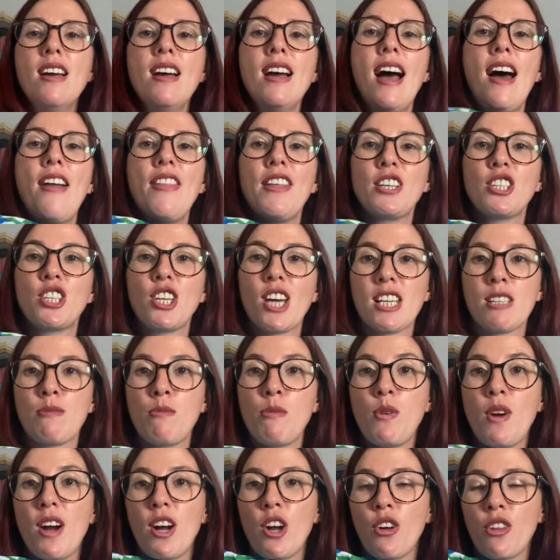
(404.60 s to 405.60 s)
And then she asked
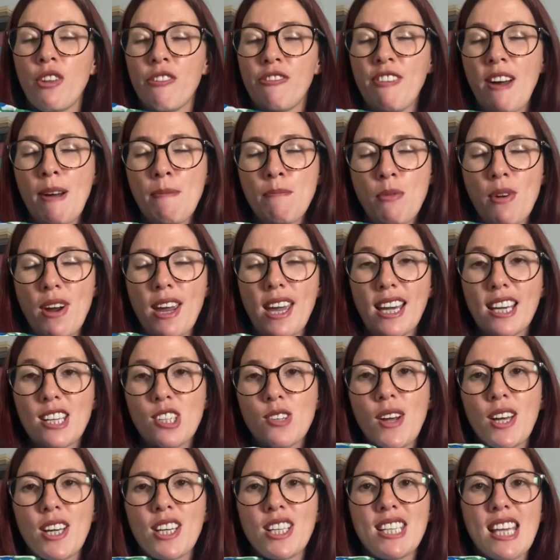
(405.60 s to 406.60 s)
me where I got the fabric,
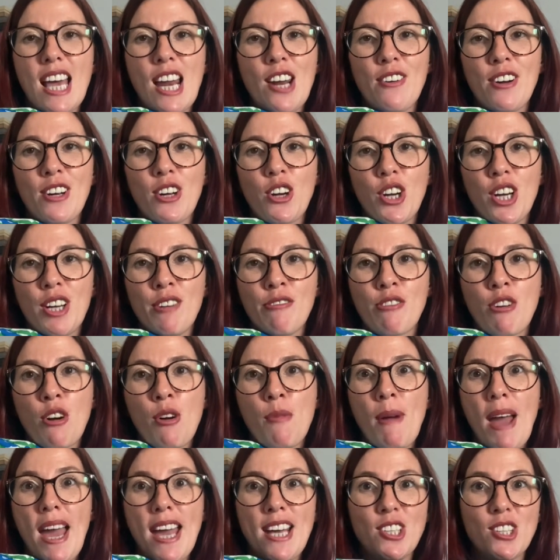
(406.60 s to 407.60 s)
so I could tell her I got it
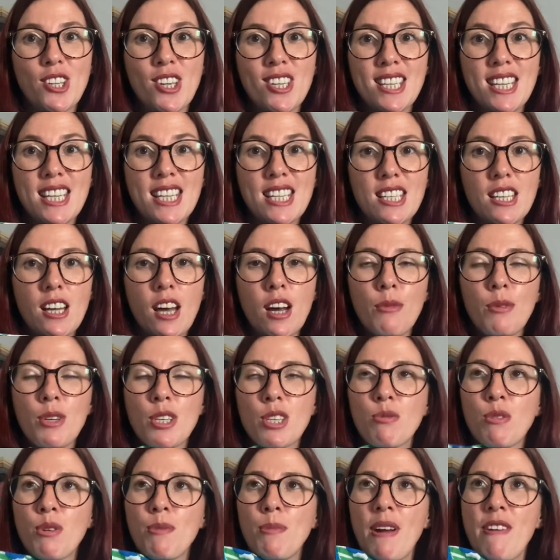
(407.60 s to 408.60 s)
from Hey So Sister, which
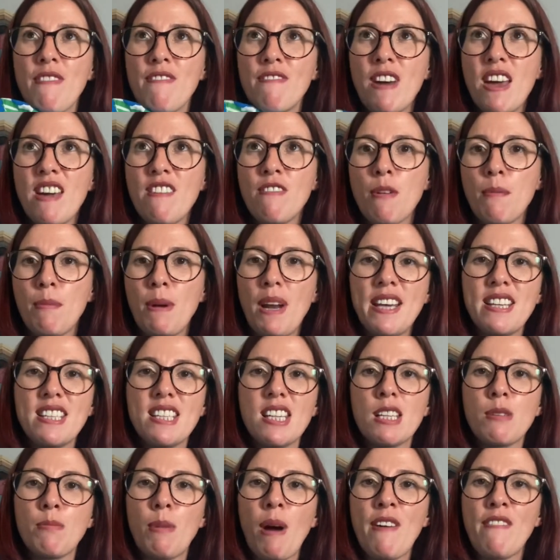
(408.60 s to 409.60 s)
is one of my favourite
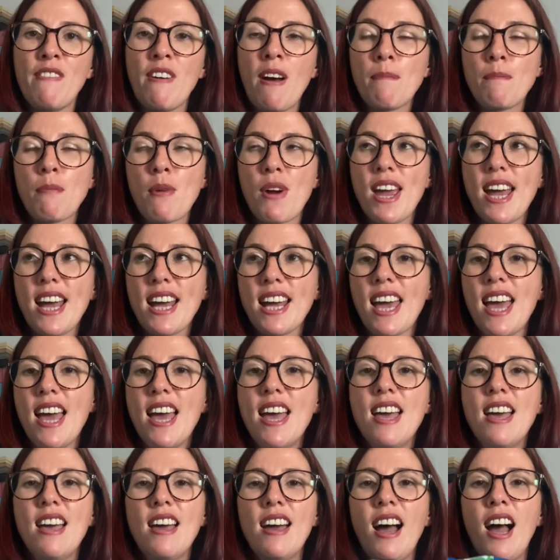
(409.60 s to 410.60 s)
places to buy fabric,
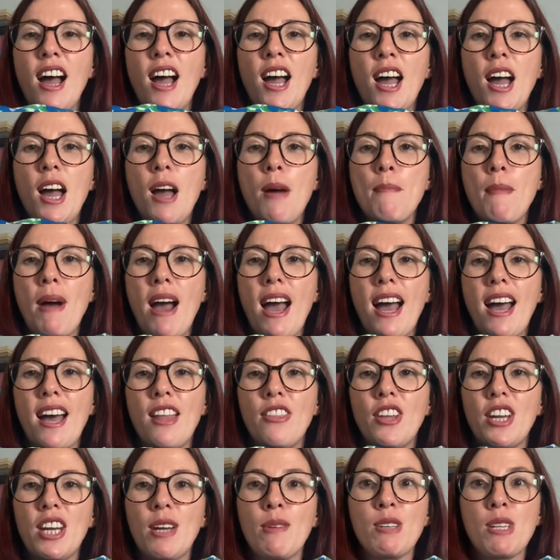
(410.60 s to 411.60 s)
and
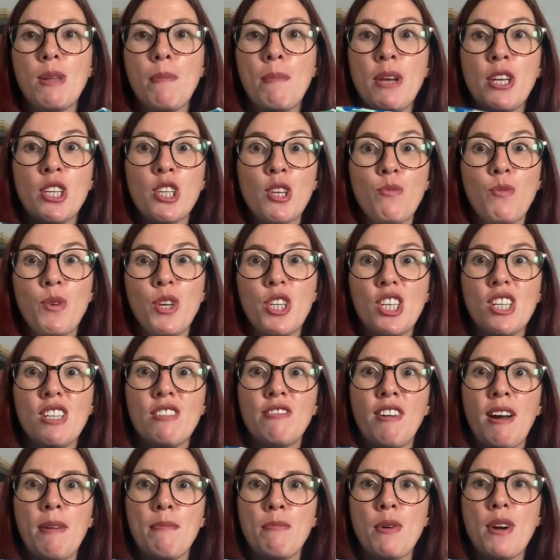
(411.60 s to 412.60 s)
that it was a Pigeon
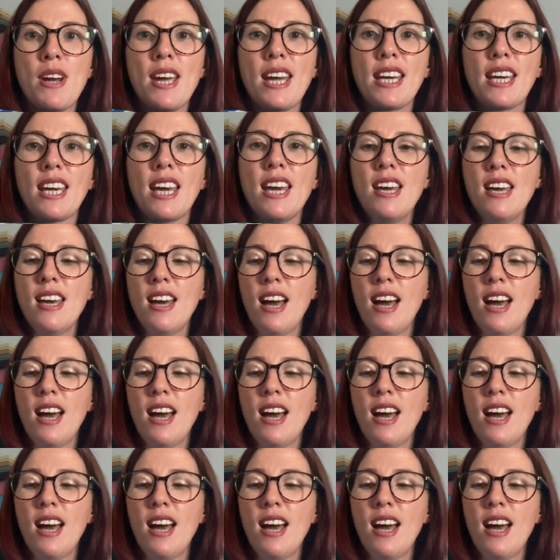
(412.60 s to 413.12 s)
Wishes fabric.